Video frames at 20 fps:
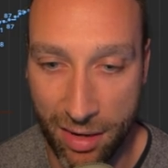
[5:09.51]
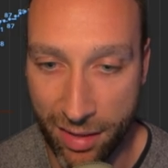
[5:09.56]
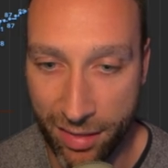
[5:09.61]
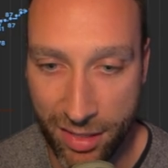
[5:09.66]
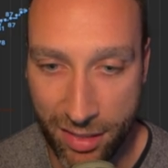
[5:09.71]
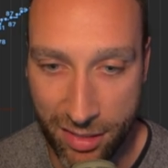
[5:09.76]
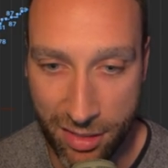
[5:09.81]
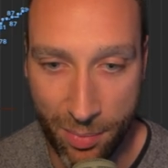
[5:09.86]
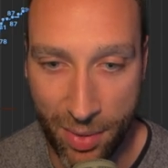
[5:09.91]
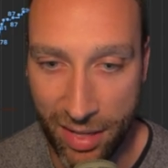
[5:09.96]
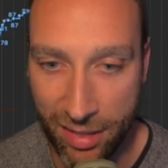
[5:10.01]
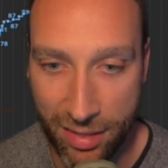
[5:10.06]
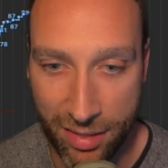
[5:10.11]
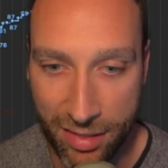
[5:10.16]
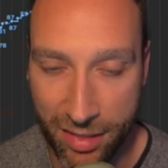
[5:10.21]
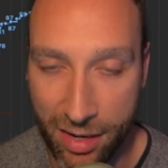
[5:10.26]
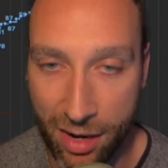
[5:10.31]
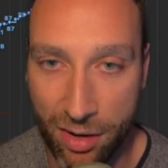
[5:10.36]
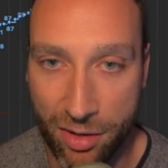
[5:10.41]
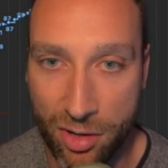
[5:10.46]
And this is the melody
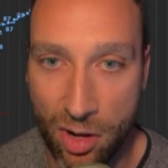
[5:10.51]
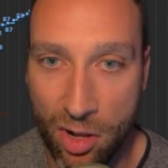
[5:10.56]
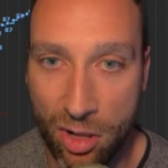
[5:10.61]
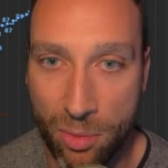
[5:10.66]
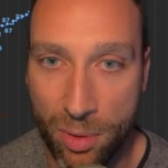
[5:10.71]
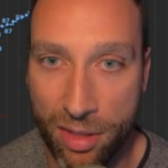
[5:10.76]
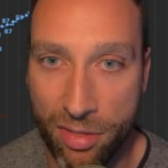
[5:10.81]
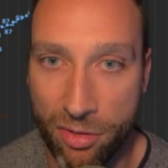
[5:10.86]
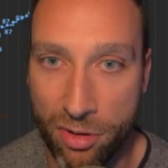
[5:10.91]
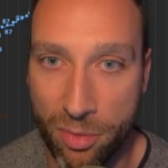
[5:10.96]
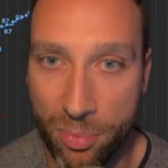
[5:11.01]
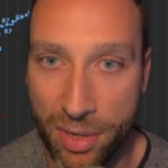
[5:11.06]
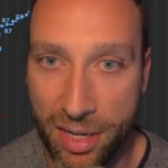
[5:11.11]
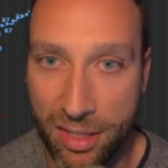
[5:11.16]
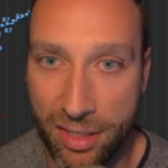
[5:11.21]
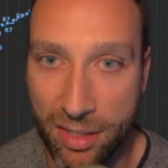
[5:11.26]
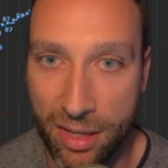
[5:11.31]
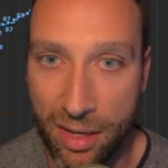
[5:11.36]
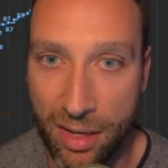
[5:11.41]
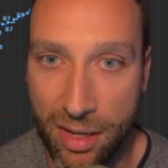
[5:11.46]
that's heard all the way through the
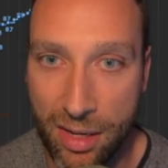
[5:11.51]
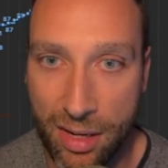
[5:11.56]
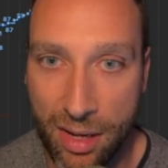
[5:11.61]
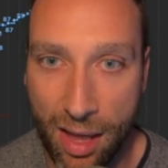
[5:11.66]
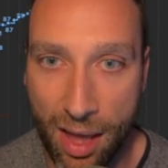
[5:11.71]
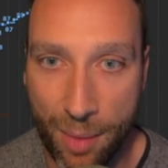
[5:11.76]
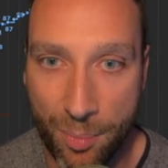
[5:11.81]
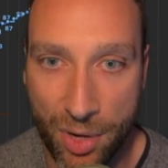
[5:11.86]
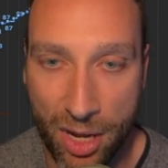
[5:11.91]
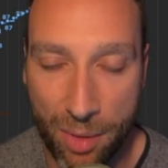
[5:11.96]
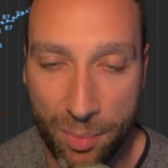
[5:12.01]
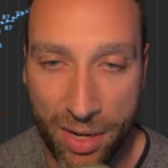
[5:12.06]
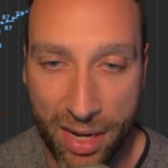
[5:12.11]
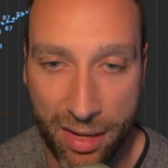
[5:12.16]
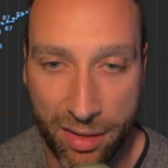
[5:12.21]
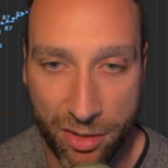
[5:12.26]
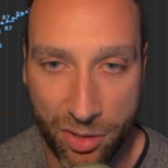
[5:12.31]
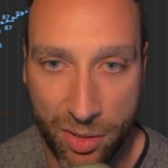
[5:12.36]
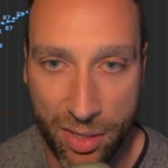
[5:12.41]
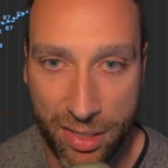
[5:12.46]
piece coming
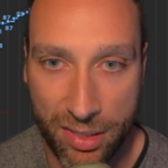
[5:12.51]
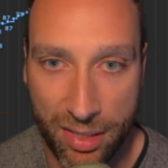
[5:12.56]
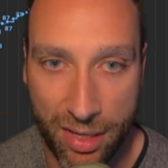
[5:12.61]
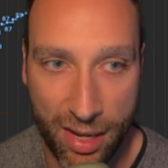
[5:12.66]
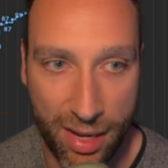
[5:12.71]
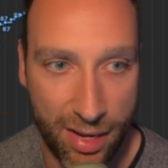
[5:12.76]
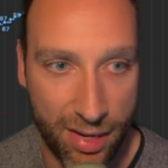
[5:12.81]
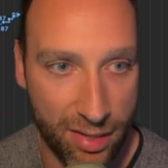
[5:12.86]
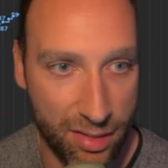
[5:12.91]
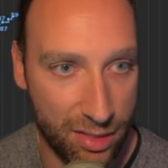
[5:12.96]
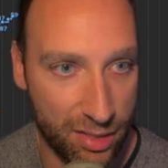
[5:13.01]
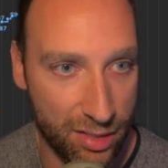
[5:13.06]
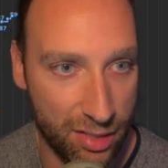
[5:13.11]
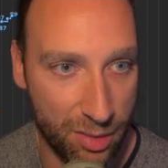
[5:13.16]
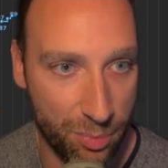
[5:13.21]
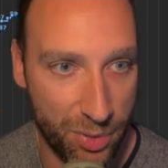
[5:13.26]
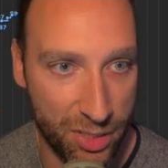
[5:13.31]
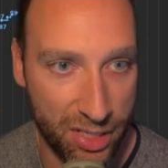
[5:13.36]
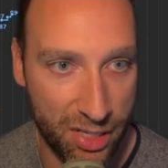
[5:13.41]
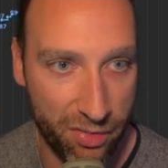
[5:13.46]
in. So this is the
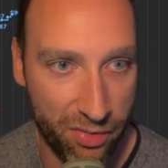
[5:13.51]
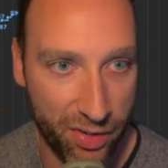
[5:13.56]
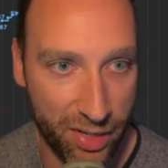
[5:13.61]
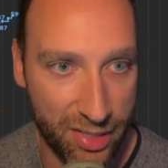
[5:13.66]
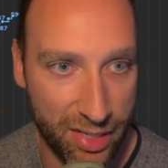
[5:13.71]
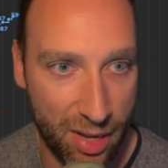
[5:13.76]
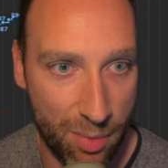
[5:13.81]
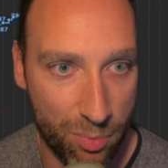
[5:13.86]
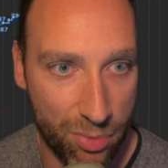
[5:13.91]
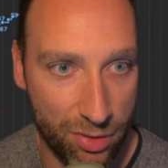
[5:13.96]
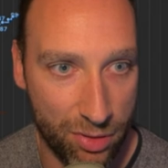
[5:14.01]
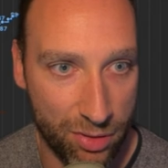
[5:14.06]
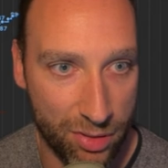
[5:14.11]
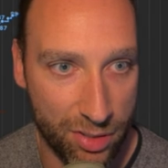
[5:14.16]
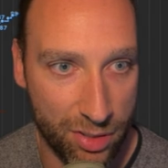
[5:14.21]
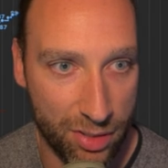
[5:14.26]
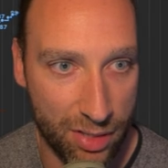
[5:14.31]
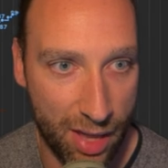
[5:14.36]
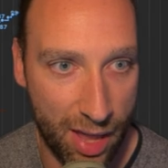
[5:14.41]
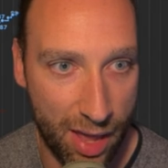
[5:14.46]
Pacific
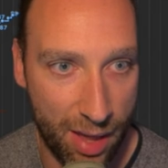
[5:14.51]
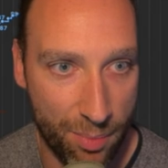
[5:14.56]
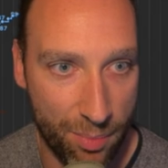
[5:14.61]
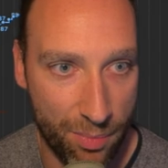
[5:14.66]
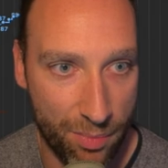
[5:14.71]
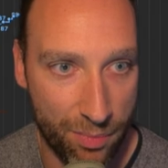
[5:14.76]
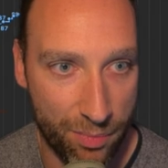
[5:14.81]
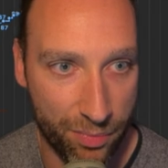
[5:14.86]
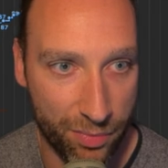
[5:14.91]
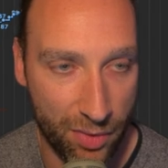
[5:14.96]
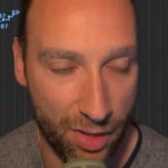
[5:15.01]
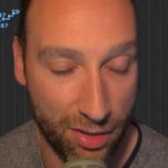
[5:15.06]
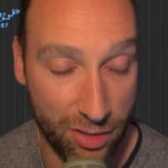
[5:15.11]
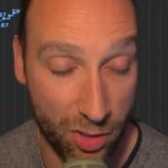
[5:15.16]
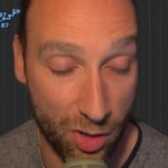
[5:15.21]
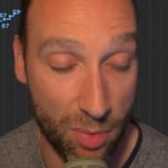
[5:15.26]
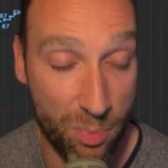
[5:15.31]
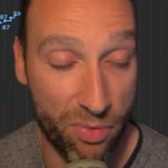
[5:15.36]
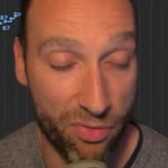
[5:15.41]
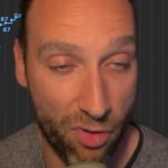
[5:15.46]
samples,
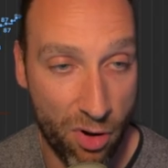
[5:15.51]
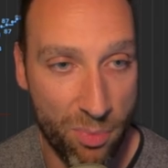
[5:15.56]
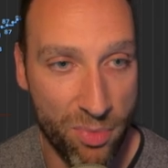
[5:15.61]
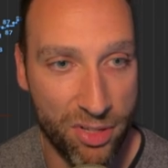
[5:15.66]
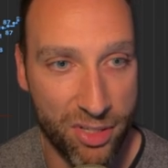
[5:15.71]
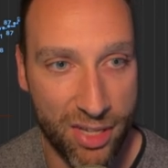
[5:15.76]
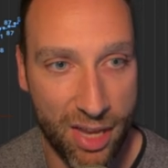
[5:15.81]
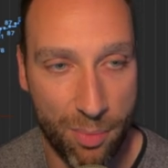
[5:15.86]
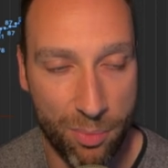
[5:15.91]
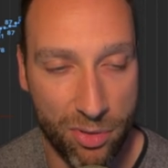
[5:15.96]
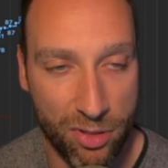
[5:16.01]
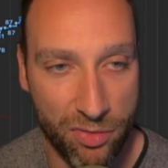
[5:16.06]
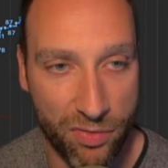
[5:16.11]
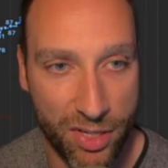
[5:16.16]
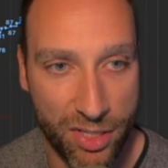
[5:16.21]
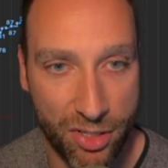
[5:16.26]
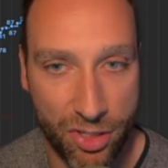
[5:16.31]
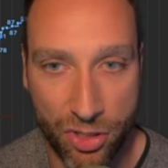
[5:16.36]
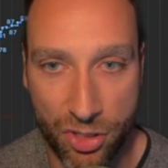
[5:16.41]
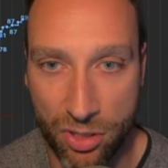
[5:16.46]
Performance Samples
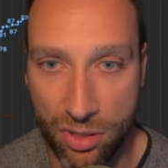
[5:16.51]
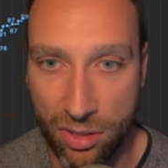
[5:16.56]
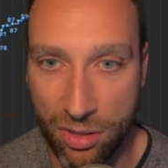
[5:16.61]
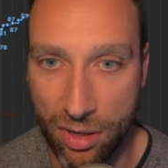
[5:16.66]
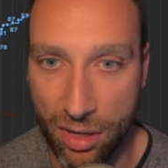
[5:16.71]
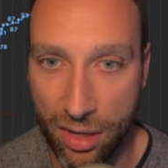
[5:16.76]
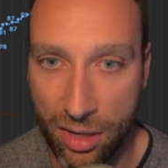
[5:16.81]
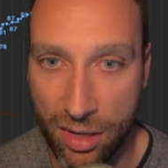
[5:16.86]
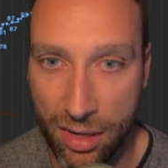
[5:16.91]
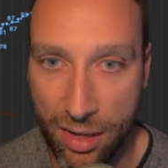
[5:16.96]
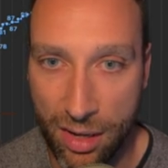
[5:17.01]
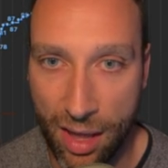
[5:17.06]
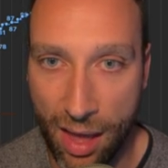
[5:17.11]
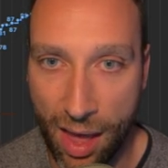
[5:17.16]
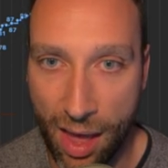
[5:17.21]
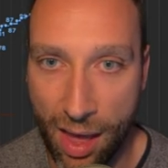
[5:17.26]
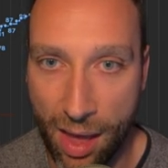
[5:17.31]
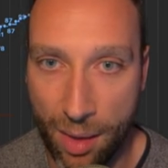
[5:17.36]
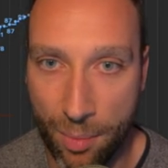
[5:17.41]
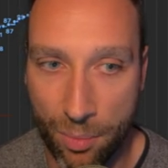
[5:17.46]
Vista 2
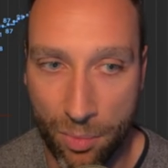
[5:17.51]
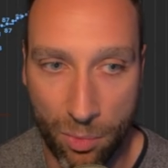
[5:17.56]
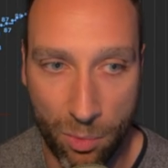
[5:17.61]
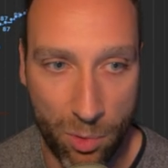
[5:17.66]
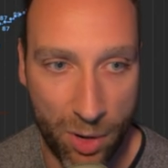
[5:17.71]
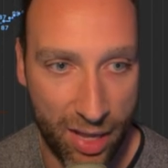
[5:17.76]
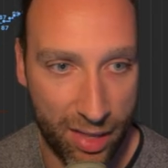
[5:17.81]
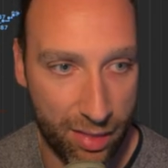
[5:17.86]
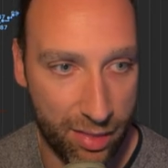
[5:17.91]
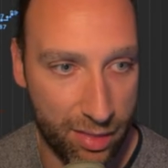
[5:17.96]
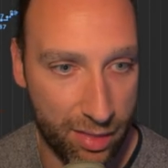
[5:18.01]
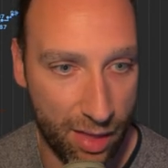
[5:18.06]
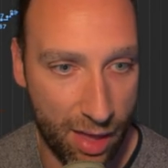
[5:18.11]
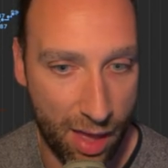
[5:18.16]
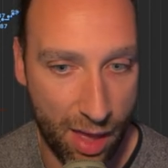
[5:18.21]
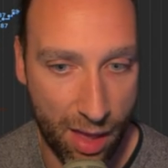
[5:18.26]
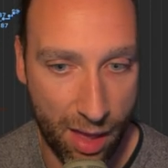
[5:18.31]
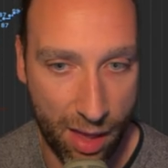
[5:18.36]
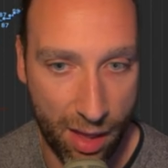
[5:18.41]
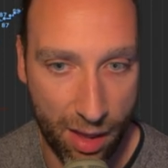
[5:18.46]
with
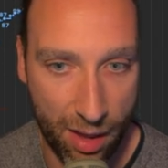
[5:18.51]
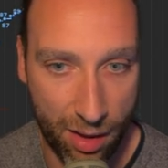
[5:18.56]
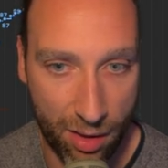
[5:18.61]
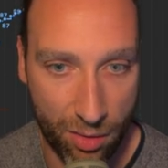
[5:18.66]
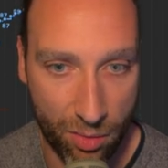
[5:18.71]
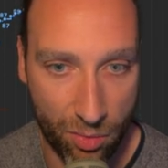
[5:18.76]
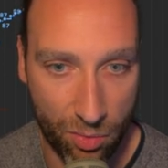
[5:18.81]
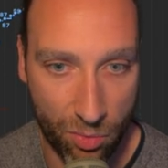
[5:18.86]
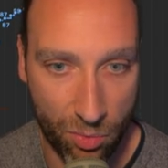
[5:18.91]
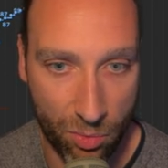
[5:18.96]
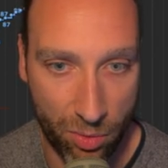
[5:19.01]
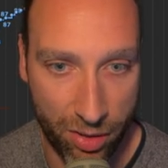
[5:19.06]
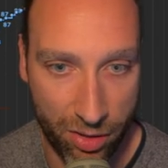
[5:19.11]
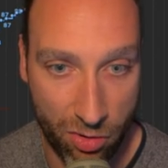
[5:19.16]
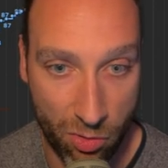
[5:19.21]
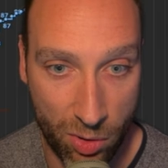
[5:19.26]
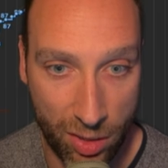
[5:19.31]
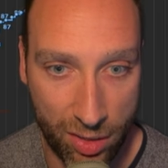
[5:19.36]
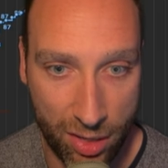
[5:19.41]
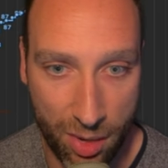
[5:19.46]

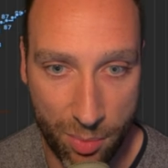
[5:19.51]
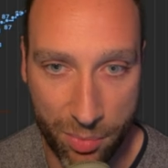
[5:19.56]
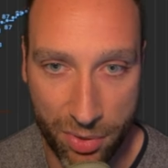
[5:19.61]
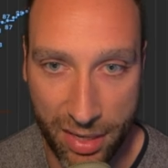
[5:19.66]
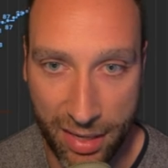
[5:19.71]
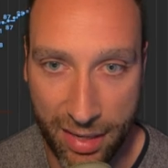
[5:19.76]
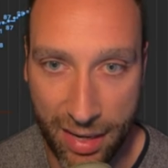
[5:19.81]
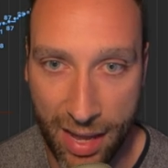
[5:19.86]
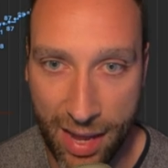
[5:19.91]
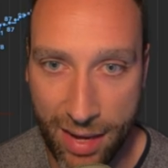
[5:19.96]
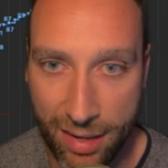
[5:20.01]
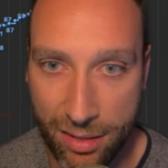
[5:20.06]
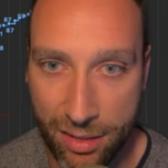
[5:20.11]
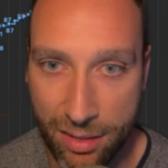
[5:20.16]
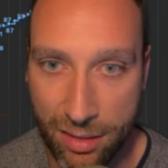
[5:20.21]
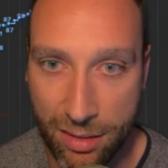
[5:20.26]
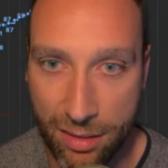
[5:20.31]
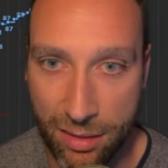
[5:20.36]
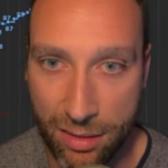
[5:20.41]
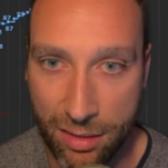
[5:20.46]
Crow Hill Company Glass.